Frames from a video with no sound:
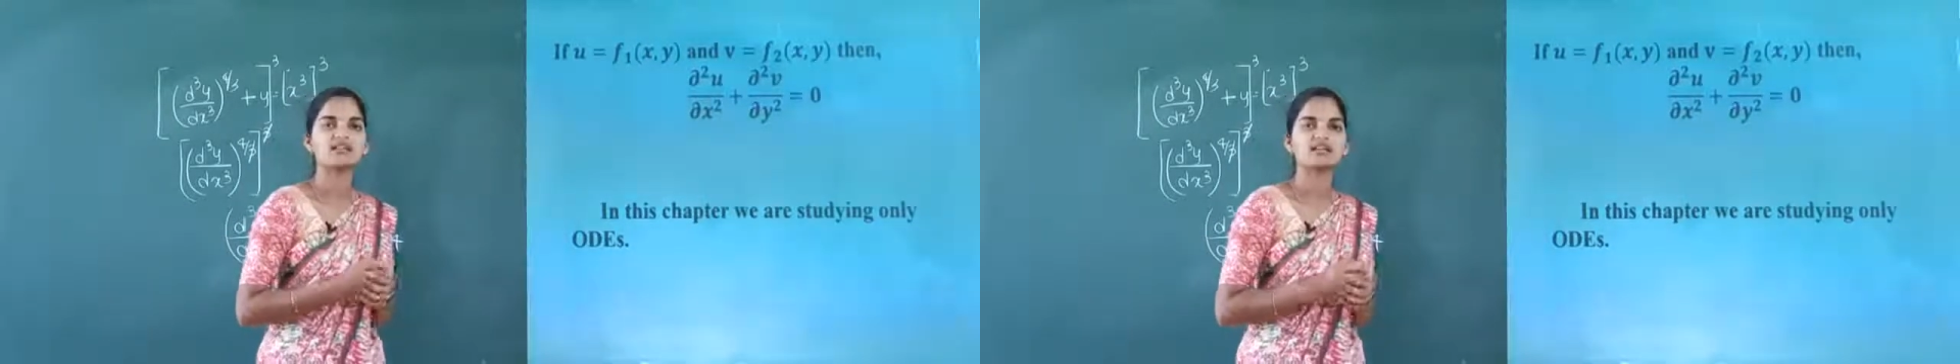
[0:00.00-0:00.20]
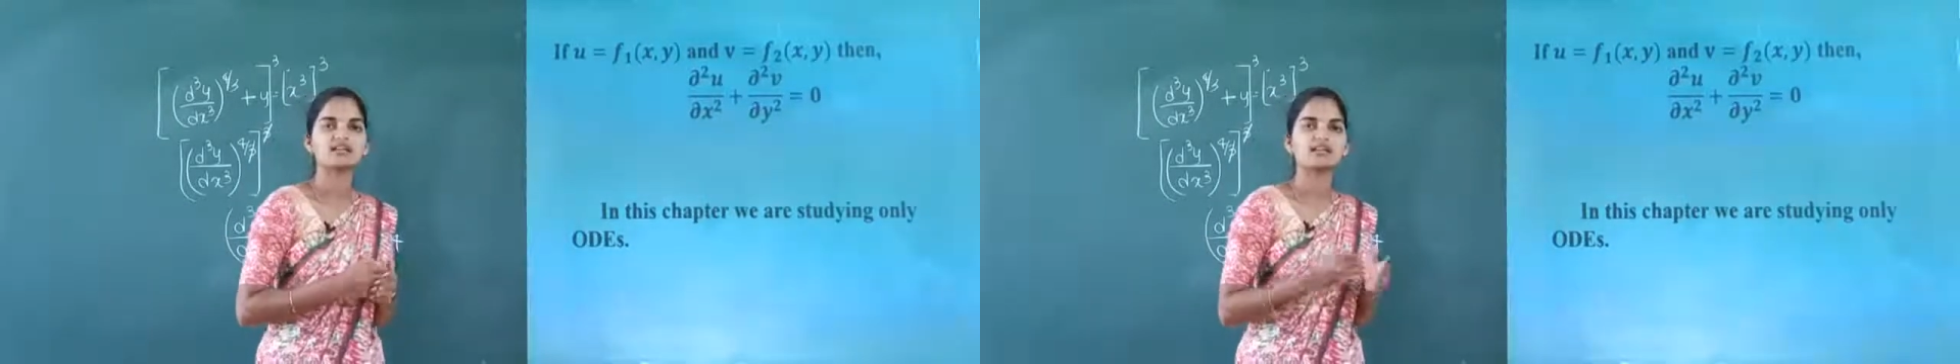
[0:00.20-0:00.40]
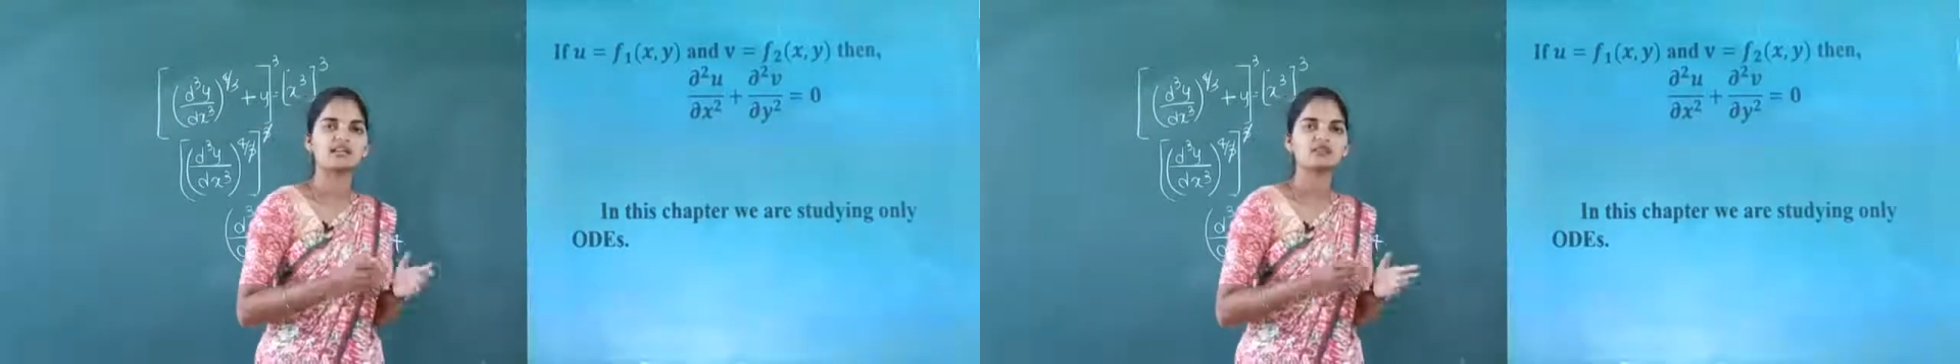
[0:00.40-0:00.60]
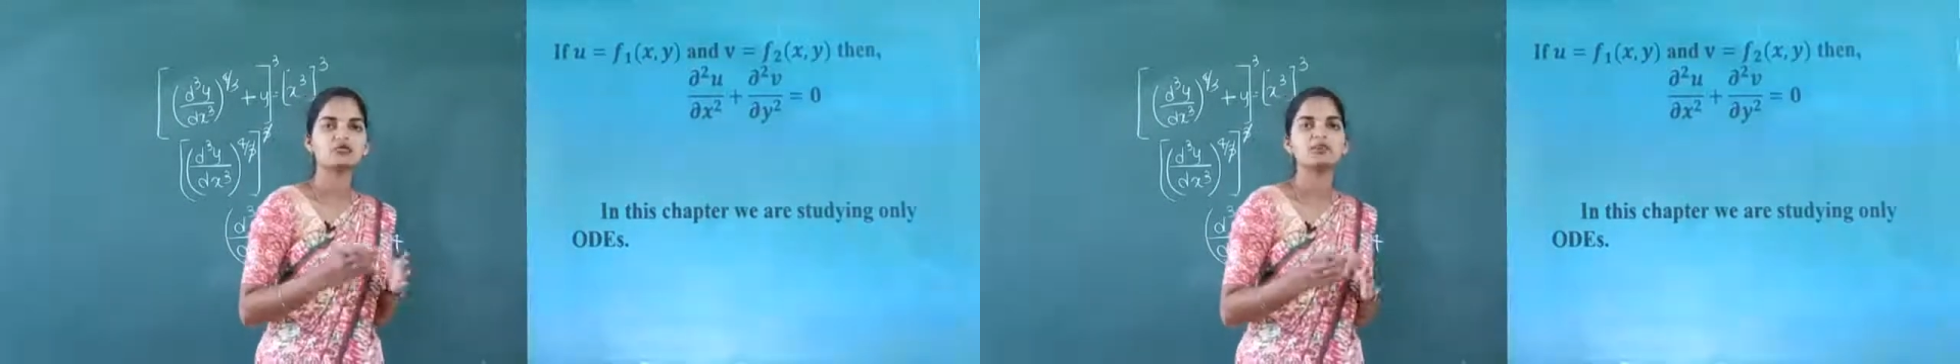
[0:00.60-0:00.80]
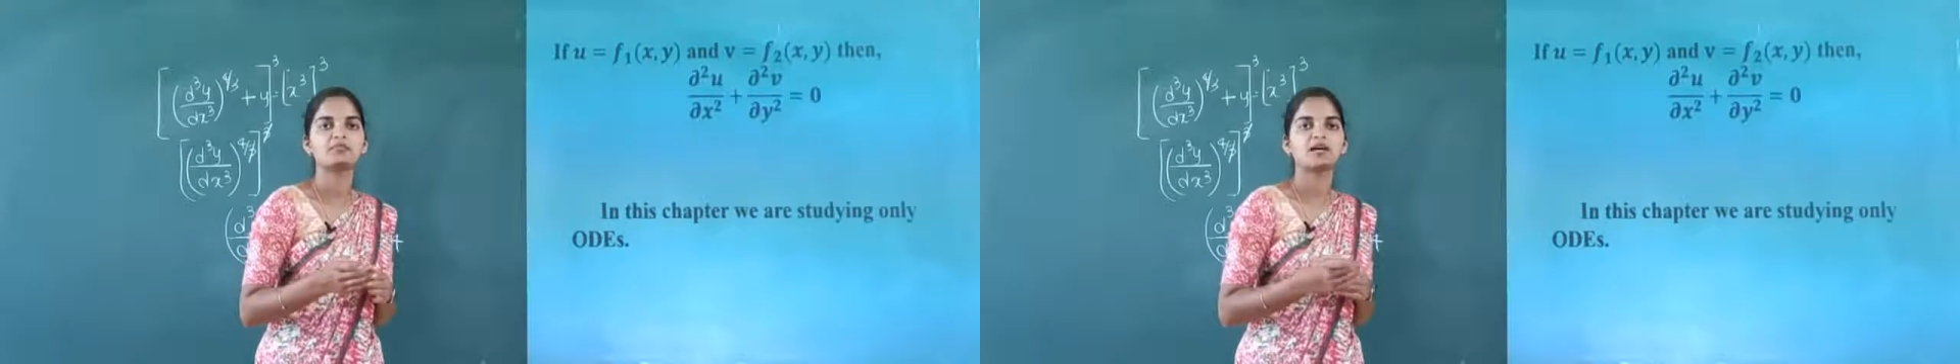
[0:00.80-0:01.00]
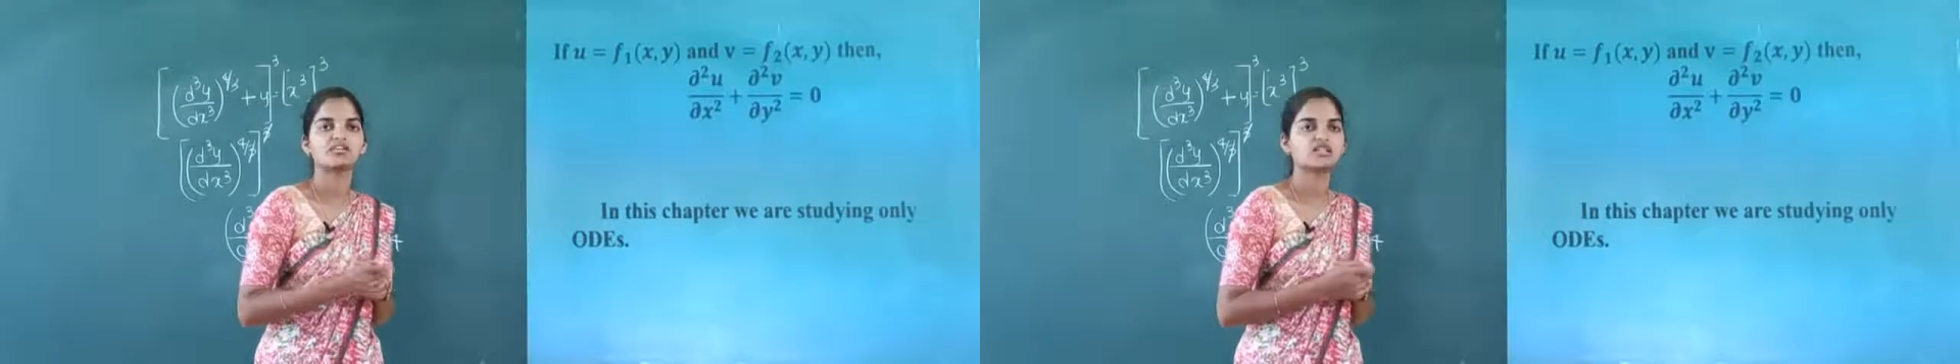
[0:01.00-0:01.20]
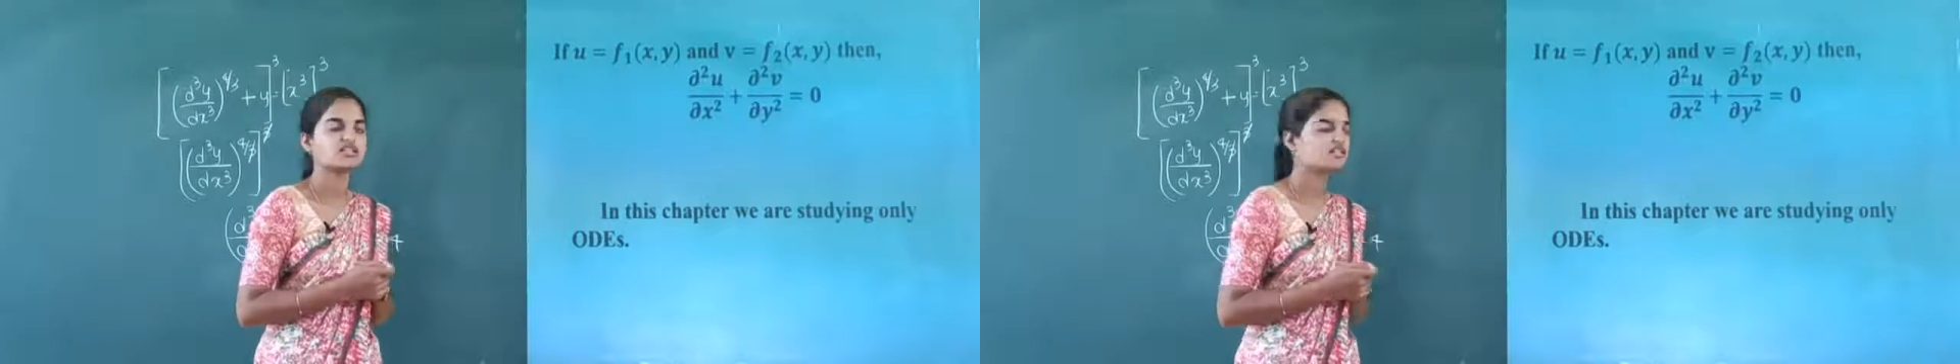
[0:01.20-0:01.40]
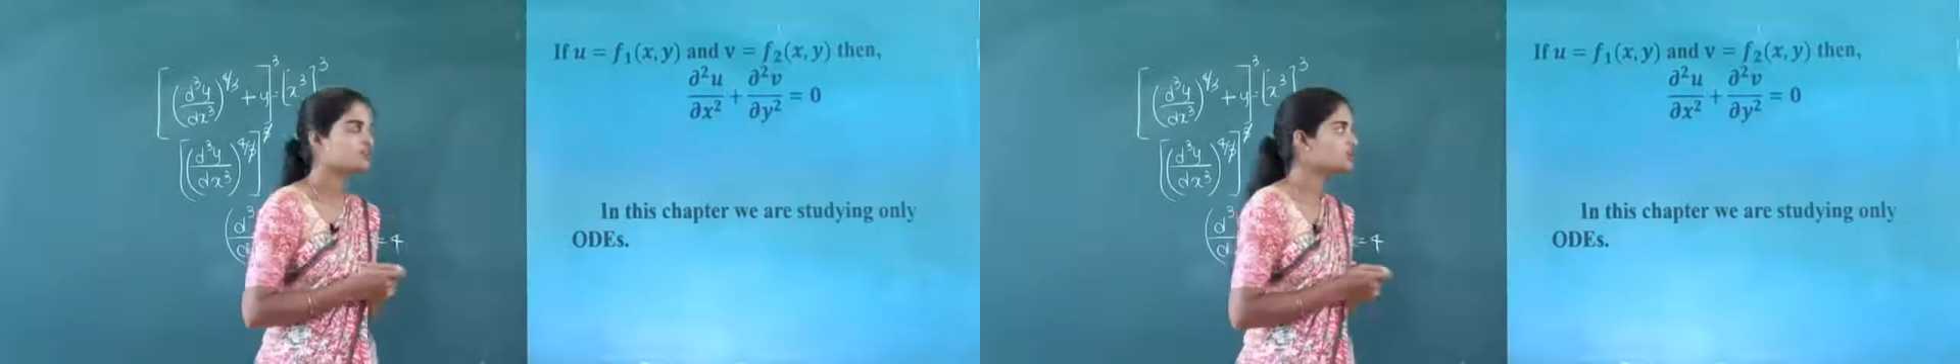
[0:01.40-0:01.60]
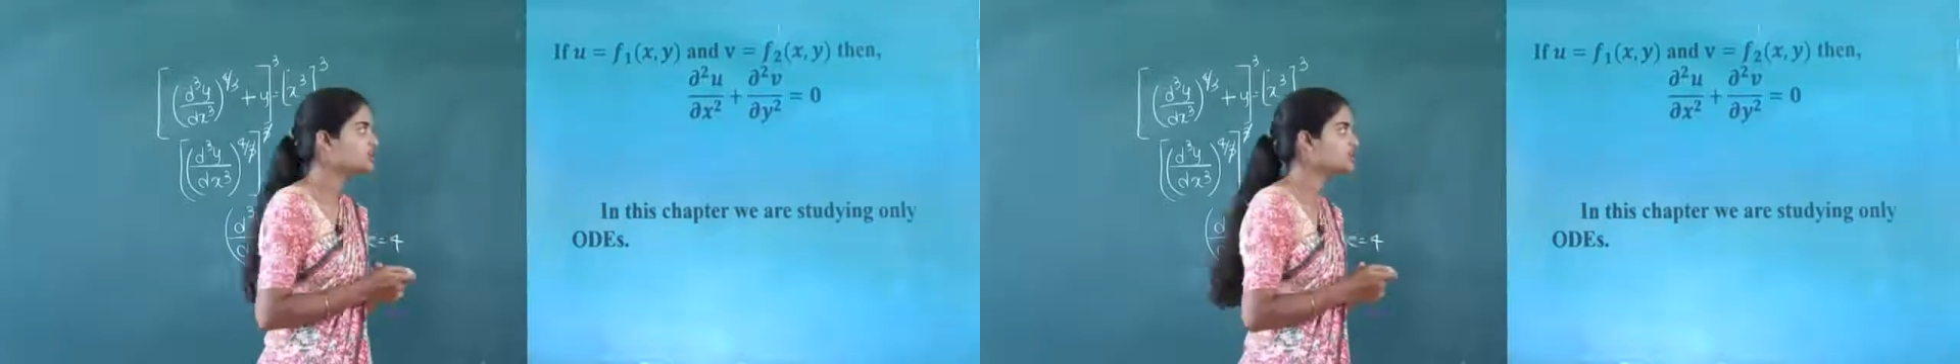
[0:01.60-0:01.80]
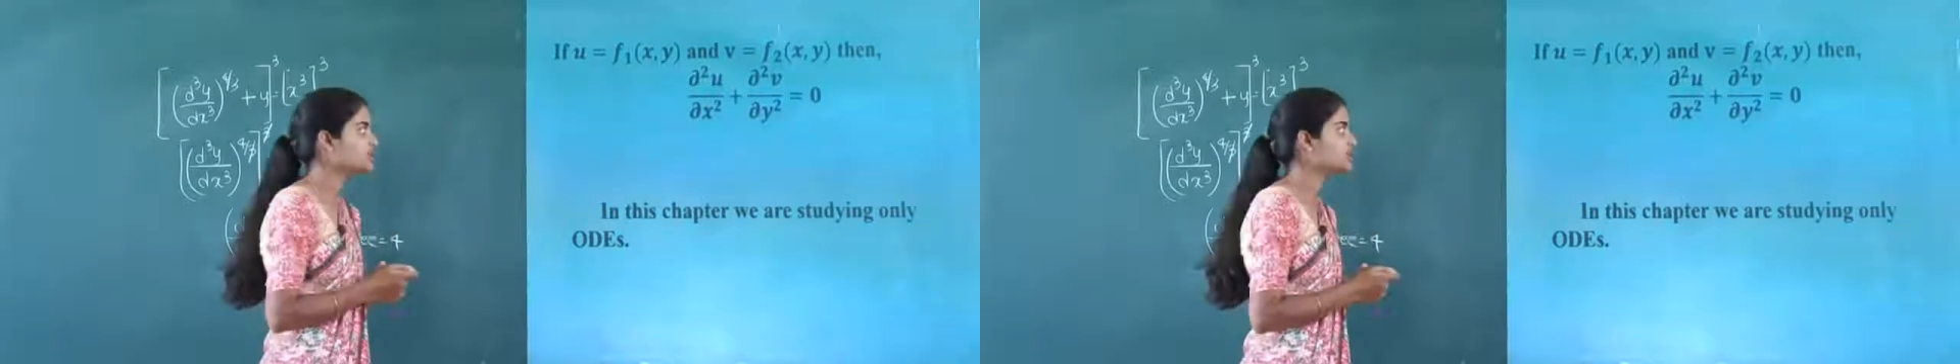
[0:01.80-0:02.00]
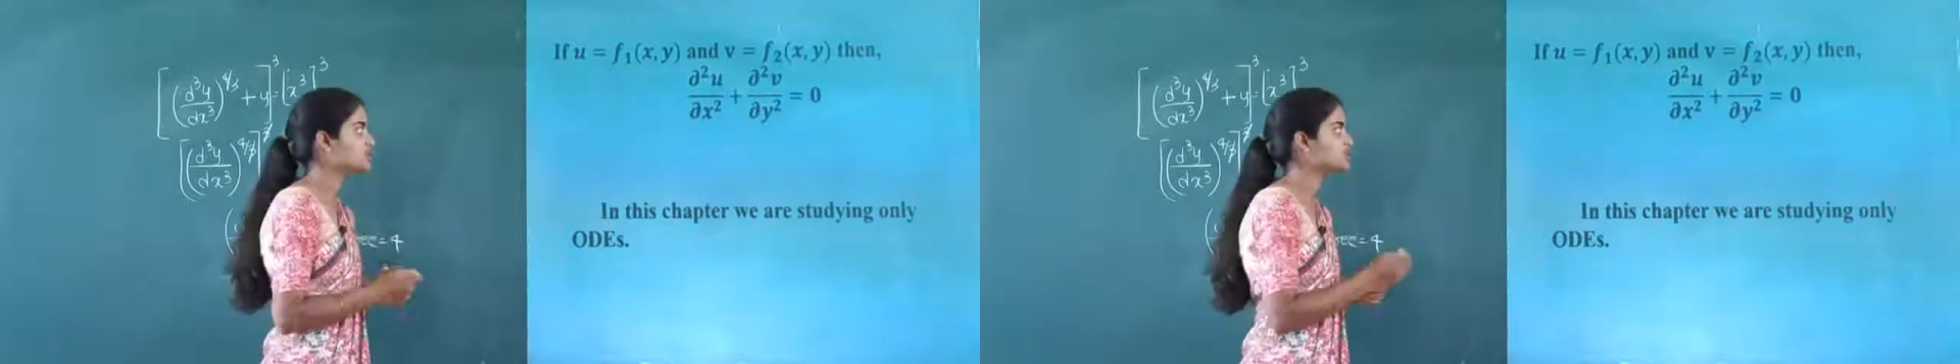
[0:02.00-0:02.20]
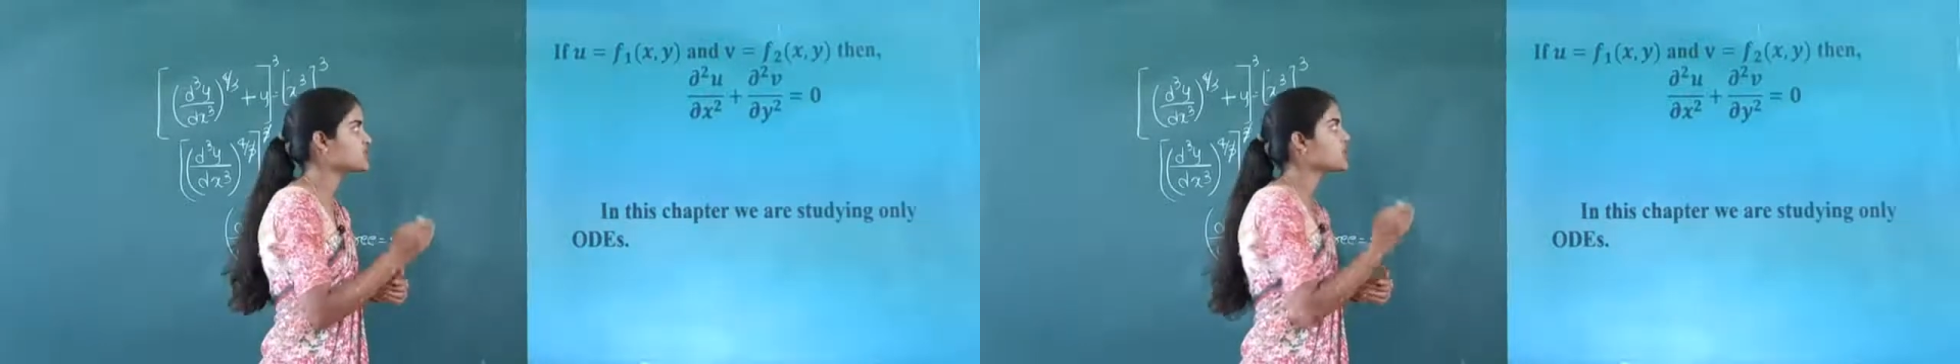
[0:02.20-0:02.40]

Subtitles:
taken again one partial derivative, that is